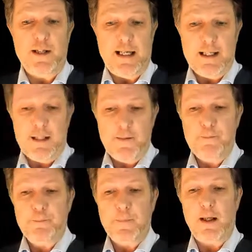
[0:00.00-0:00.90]
that,
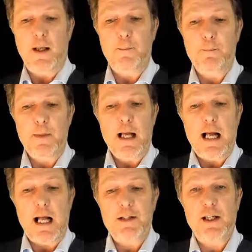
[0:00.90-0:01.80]

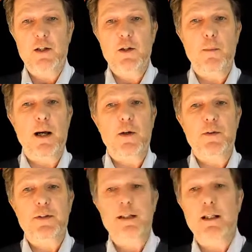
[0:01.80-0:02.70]
I'll tell you
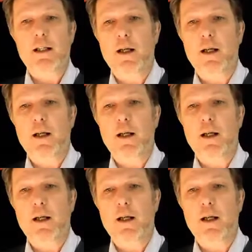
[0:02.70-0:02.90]
about the